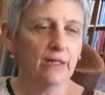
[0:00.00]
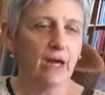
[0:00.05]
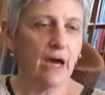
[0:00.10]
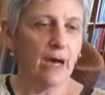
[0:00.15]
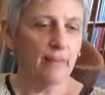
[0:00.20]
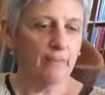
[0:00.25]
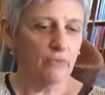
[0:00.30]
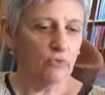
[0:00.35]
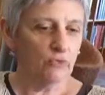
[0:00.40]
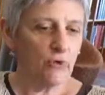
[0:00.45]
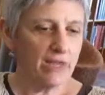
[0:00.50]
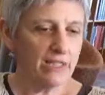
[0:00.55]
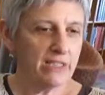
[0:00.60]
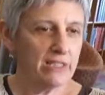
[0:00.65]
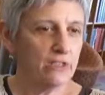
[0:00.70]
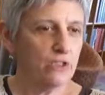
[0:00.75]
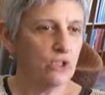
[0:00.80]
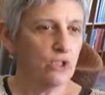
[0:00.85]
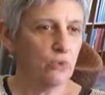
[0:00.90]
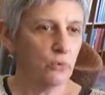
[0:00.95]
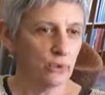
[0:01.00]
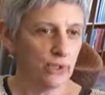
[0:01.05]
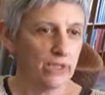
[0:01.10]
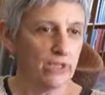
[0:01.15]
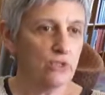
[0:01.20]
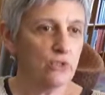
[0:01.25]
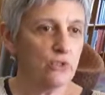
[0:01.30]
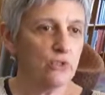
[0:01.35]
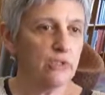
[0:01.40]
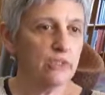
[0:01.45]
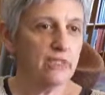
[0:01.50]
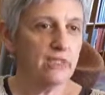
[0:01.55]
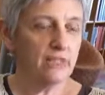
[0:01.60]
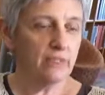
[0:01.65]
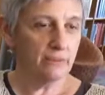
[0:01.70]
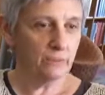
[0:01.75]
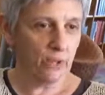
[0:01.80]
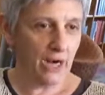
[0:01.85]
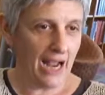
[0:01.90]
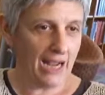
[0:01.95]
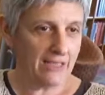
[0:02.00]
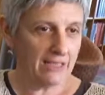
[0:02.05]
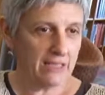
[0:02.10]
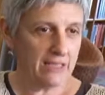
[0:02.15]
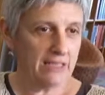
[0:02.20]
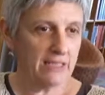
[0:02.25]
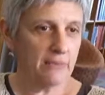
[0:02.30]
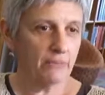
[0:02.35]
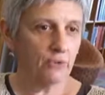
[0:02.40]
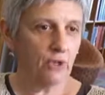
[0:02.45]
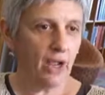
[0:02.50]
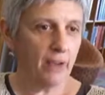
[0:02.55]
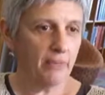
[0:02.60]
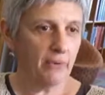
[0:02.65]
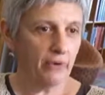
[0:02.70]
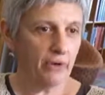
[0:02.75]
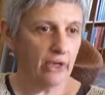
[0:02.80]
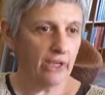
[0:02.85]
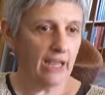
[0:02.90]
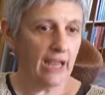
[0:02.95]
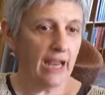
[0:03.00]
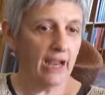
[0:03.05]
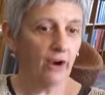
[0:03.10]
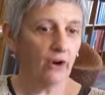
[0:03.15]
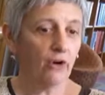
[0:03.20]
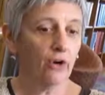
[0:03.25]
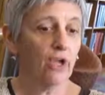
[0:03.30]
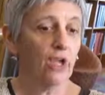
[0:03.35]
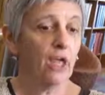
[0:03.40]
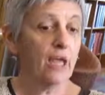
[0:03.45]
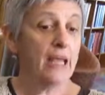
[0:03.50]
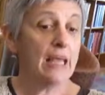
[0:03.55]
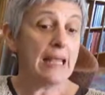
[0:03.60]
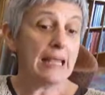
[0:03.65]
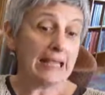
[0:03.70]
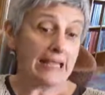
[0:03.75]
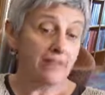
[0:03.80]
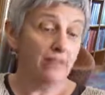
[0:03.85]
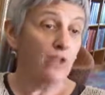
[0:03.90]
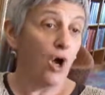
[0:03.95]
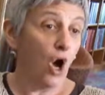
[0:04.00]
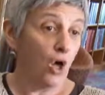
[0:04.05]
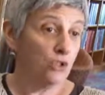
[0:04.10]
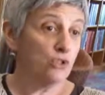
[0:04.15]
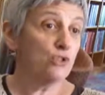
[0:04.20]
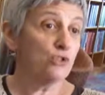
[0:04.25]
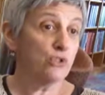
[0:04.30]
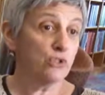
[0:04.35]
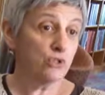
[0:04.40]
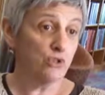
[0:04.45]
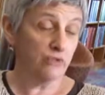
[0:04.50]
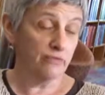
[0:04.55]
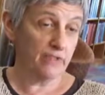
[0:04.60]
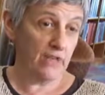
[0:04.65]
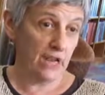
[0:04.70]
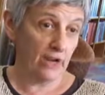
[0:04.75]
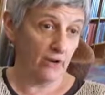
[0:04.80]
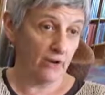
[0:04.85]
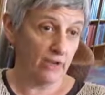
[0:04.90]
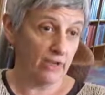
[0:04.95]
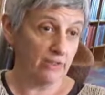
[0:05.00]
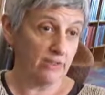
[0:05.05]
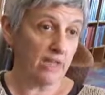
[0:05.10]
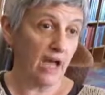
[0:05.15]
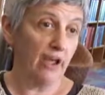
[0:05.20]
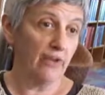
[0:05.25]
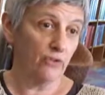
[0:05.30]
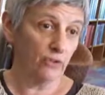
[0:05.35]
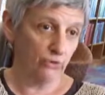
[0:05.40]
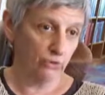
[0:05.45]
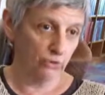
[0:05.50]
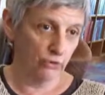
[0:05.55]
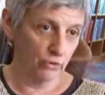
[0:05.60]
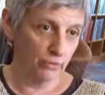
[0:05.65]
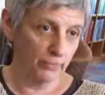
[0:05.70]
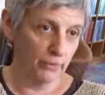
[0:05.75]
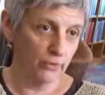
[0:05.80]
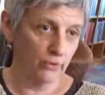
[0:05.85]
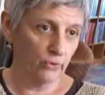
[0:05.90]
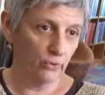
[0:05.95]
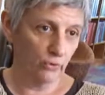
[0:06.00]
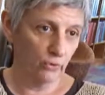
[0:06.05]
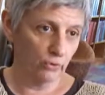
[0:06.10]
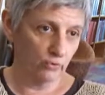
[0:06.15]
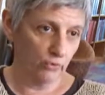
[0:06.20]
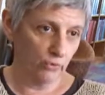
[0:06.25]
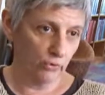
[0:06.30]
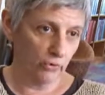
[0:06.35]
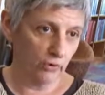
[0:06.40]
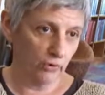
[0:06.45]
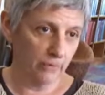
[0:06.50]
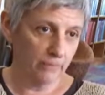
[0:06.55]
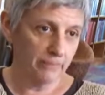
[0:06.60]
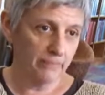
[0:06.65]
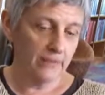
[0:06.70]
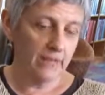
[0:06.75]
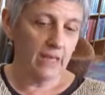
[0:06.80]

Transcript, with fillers: um, residents who are interested in practicing primary care in underserved areas, either urban or rural.